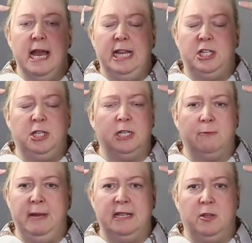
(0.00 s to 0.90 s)
It just
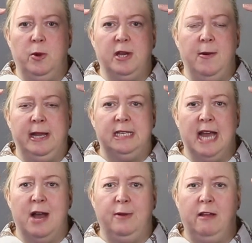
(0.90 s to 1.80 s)
means that we're going
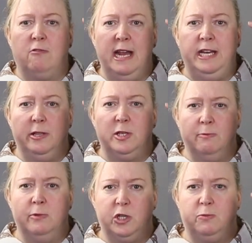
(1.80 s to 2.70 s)
down in gradients,
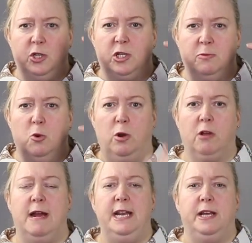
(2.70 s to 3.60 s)
much smaller
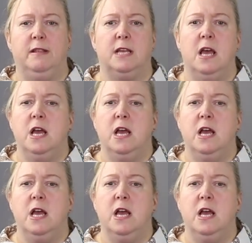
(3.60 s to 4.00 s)
gradients.